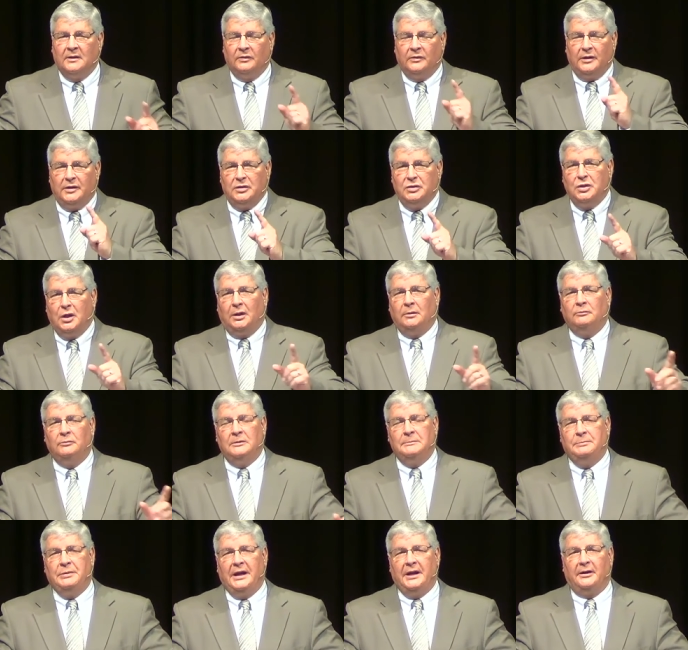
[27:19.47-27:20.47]
that none
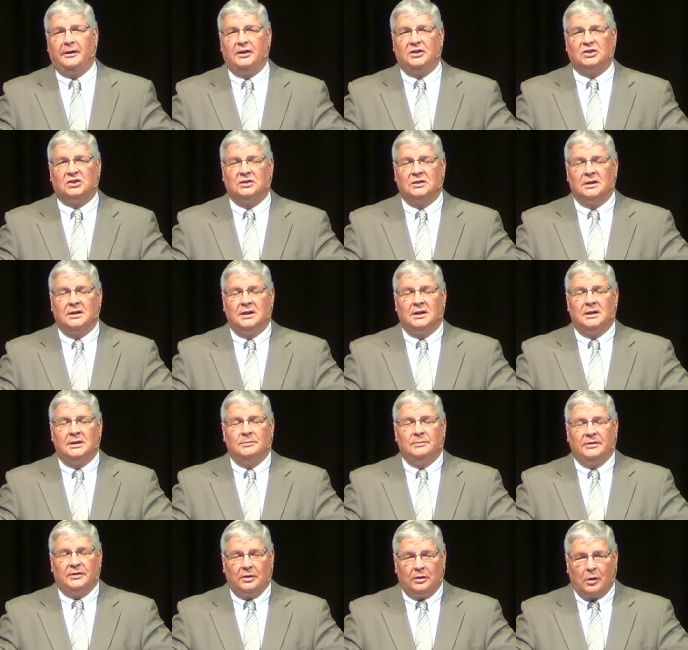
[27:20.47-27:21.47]
would perish,
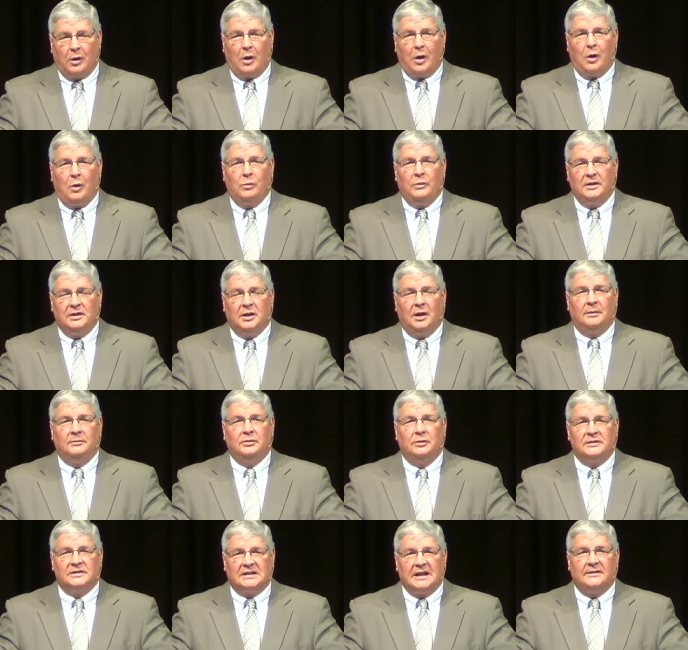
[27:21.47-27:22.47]
but that all would come
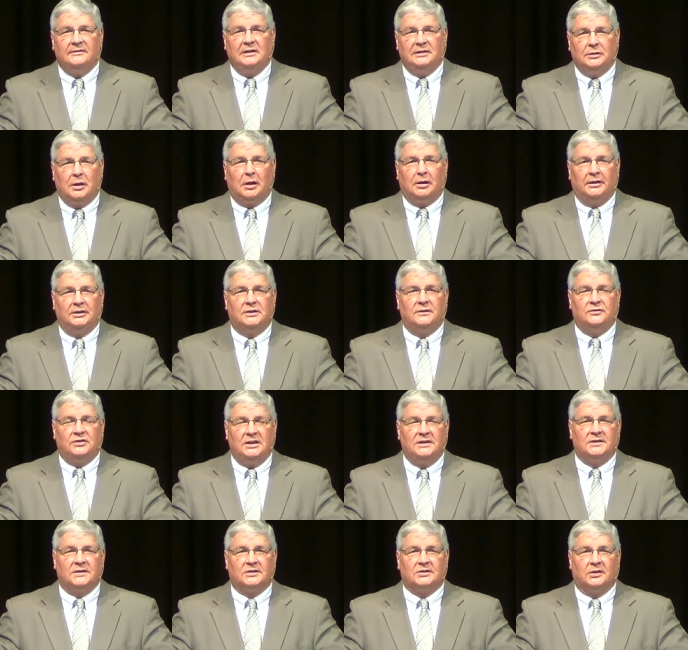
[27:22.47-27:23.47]
to a saving knowledge of
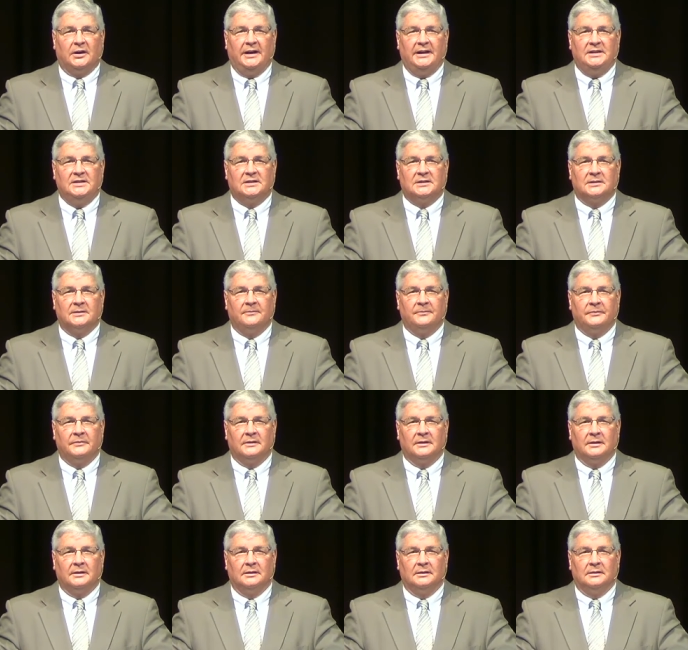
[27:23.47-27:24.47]
Jesus Christ.
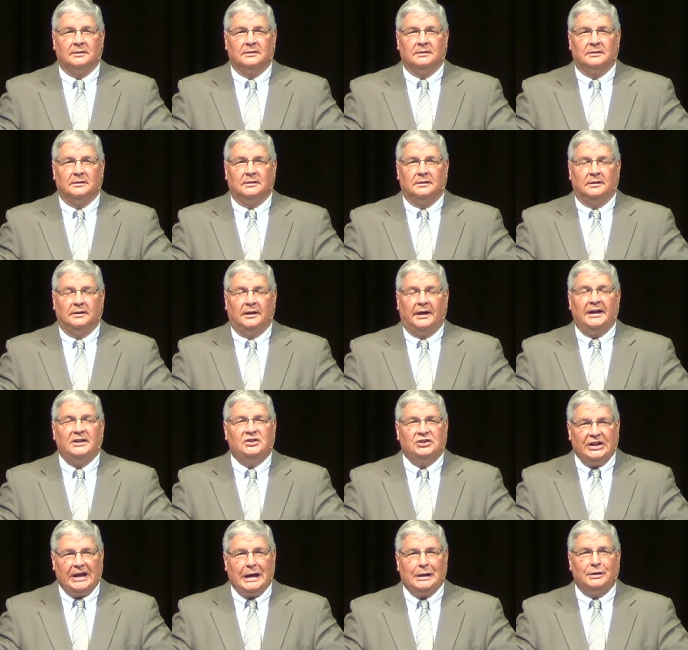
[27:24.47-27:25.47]
I
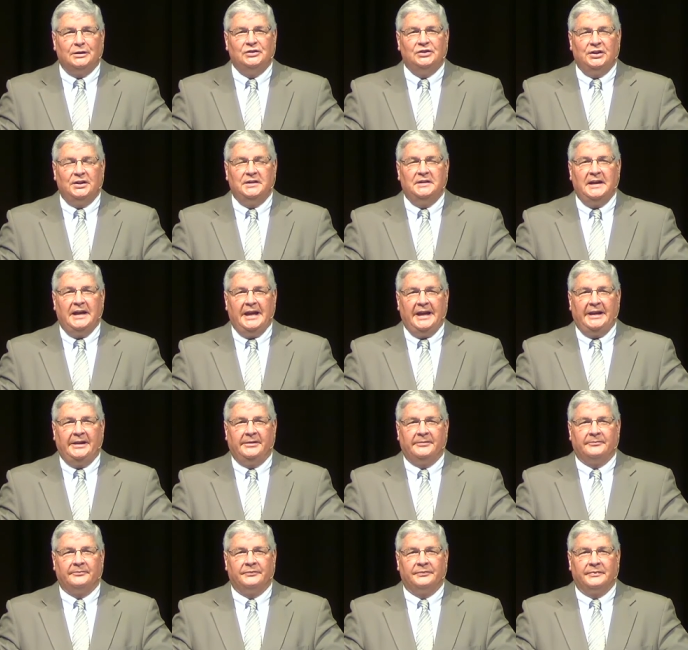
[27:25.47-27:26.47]
challenge you today,
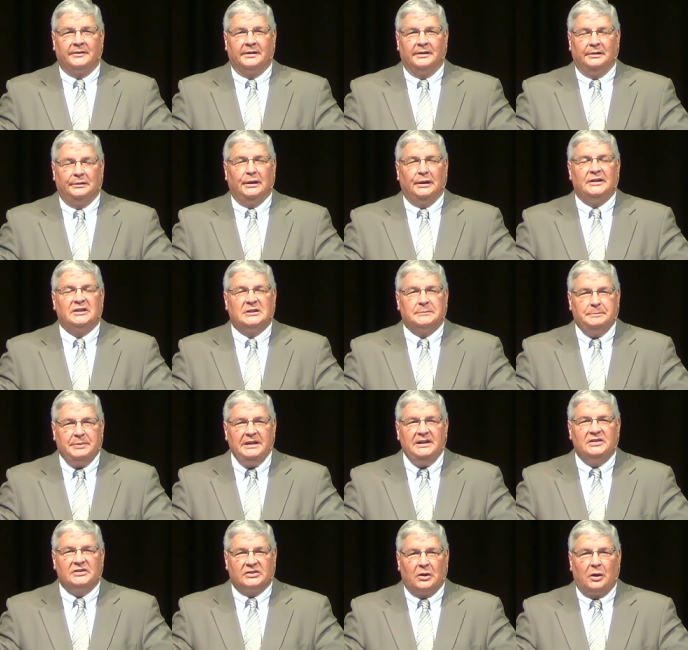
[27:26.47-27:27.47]
let's
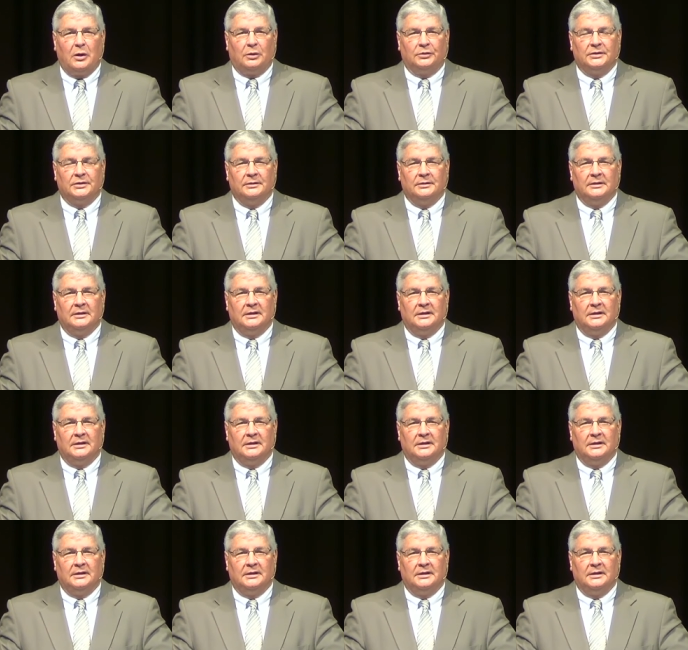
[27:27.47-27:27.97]
be salt,